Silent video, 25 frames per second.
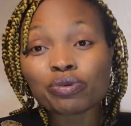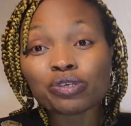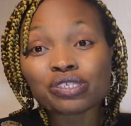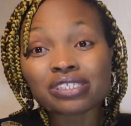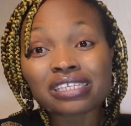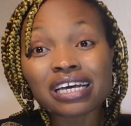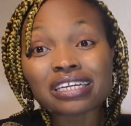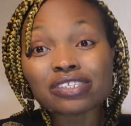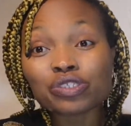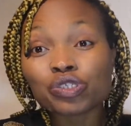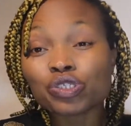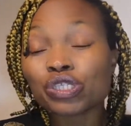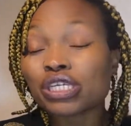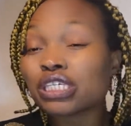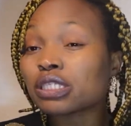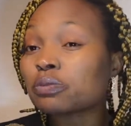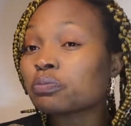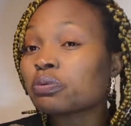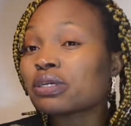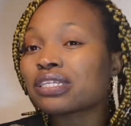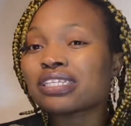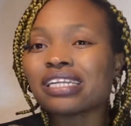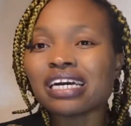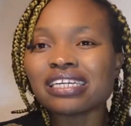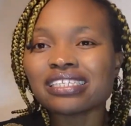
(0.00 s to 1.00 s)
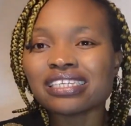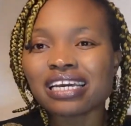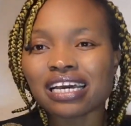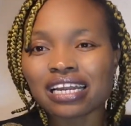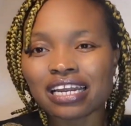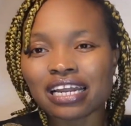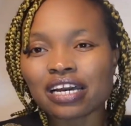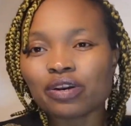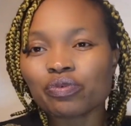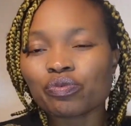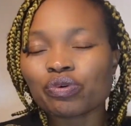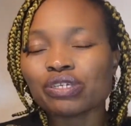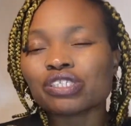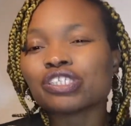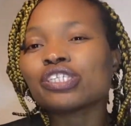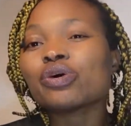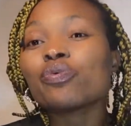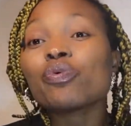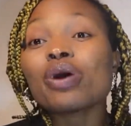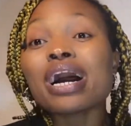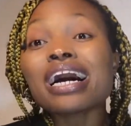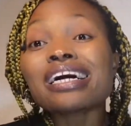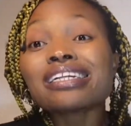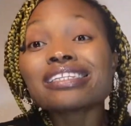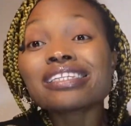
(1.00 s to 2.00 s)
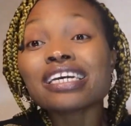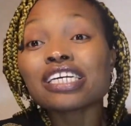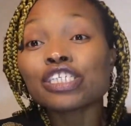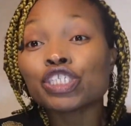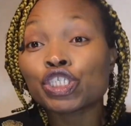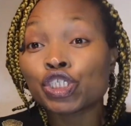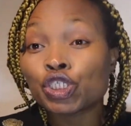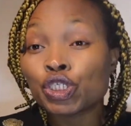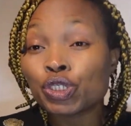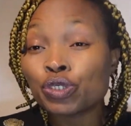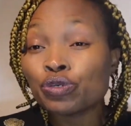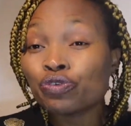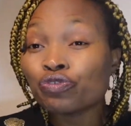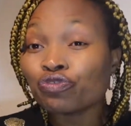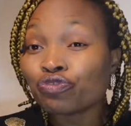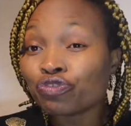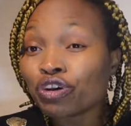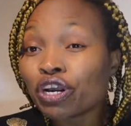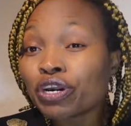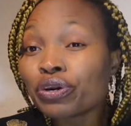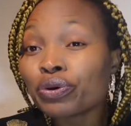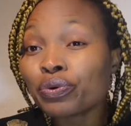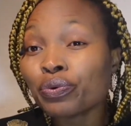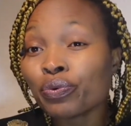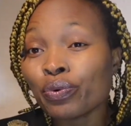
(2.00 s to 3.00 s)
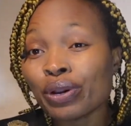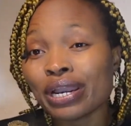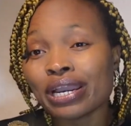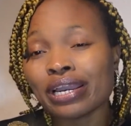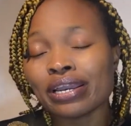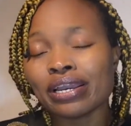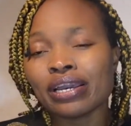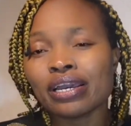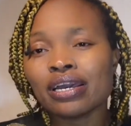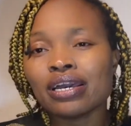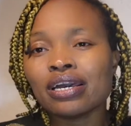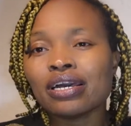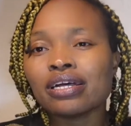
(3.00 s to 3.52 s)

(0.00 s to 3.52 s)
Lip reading: you start to speak that their language, they will attend to you very well